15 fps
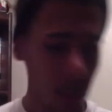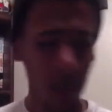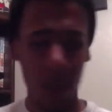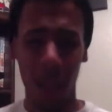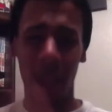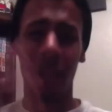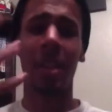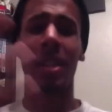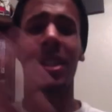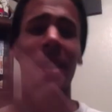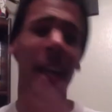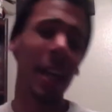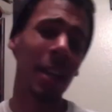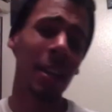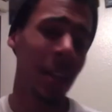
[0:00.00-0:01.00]
And then the
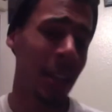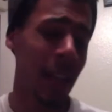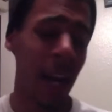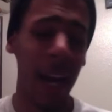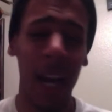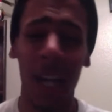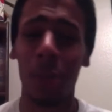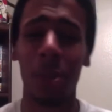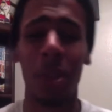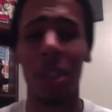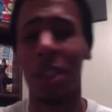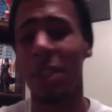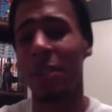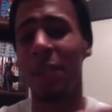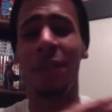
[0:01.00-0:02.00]
second thing that actually
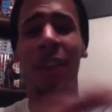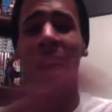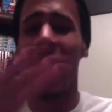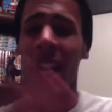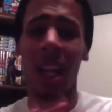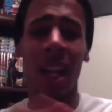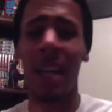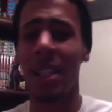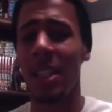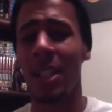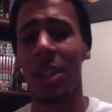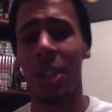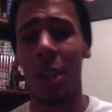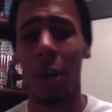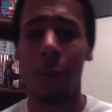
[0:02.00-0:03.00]
just finalized the
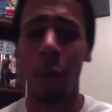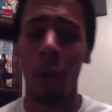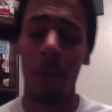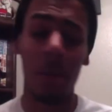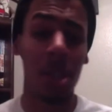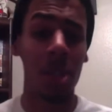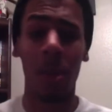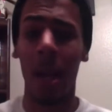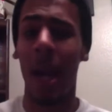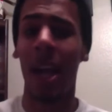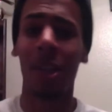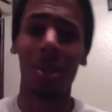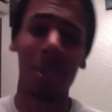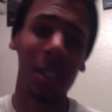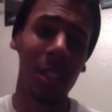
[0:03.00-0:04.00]
deal for me is when I
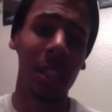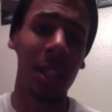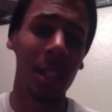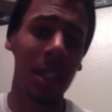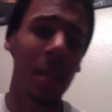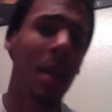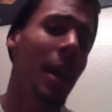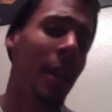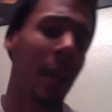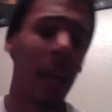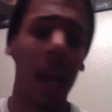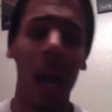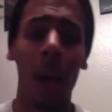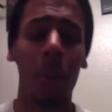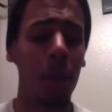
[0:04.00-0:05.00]
actually seen the
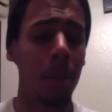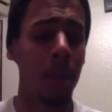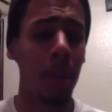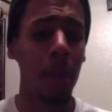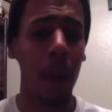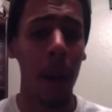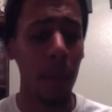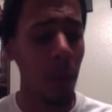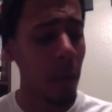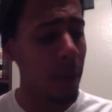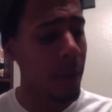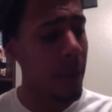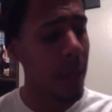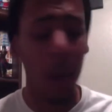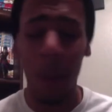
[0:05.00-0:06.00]
Cowboy Bebop
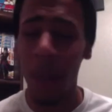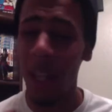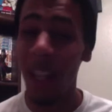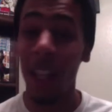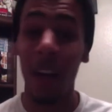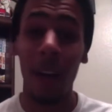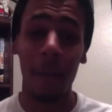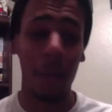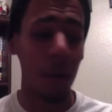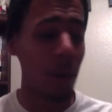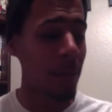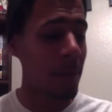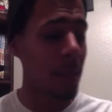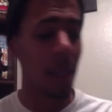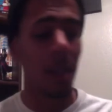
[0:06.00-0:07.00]
movie, and I would love for
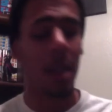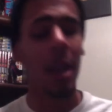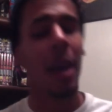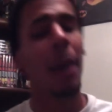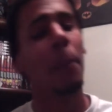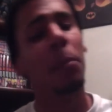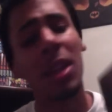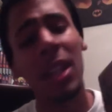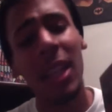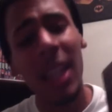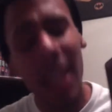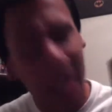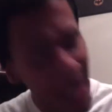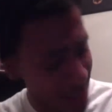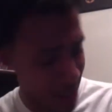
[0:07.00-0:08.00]
him to
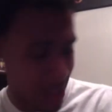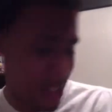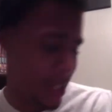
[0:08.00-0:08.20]
please